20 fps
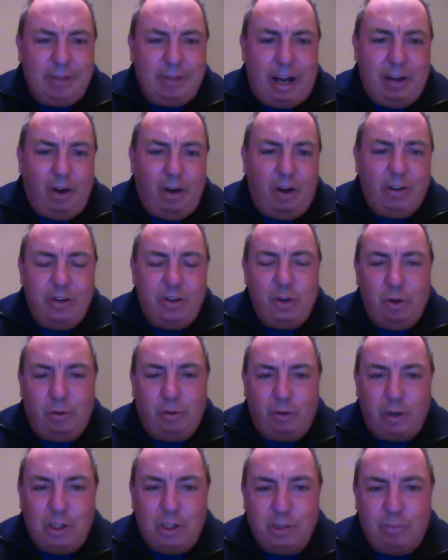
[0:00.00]
I call it the
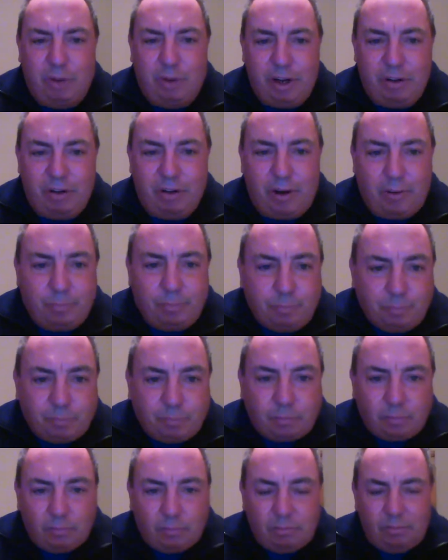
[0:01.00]
universe's playground,
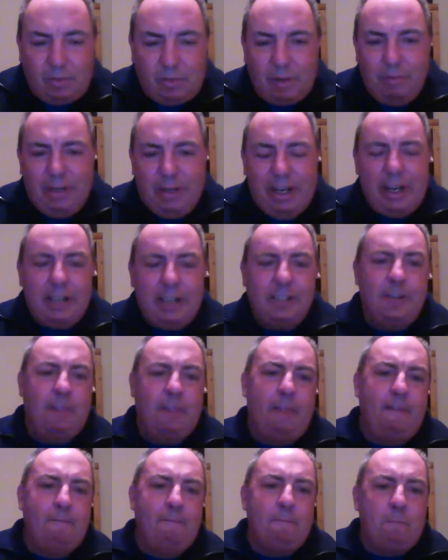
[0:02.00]
because
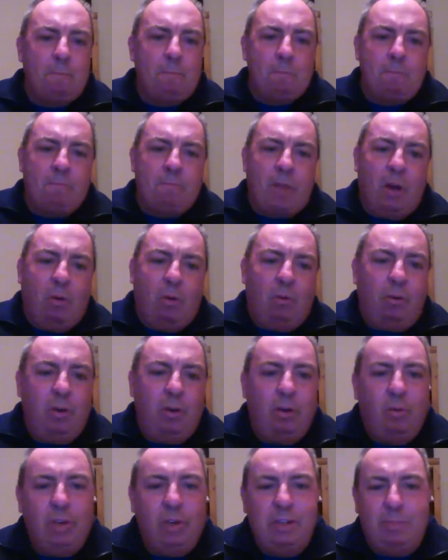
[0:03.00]

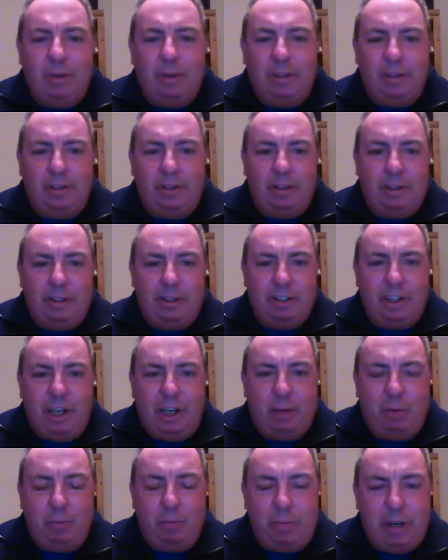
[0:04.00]
what's been
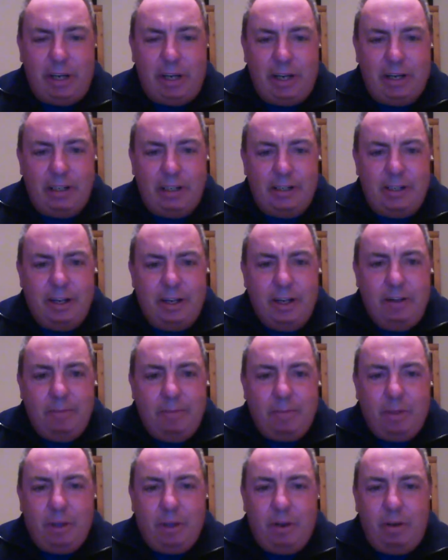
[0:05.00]
shared with me is,
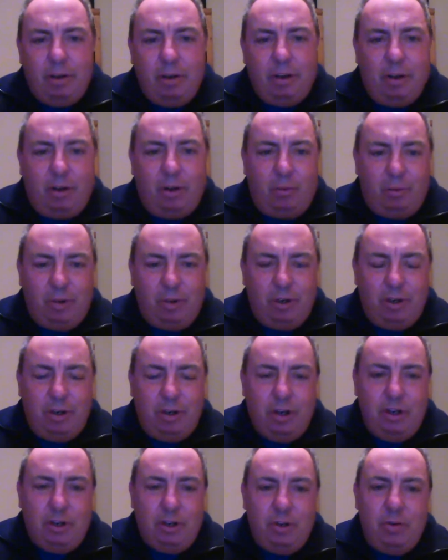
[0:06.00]
you know,
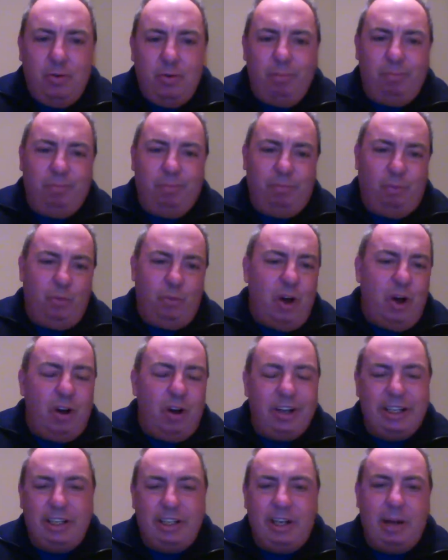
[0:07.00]
we
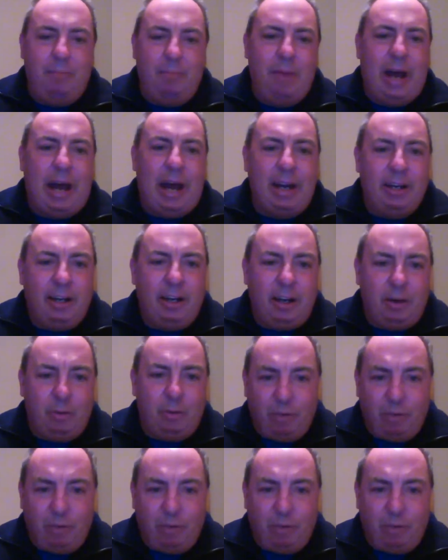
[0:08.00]
all get to come back here.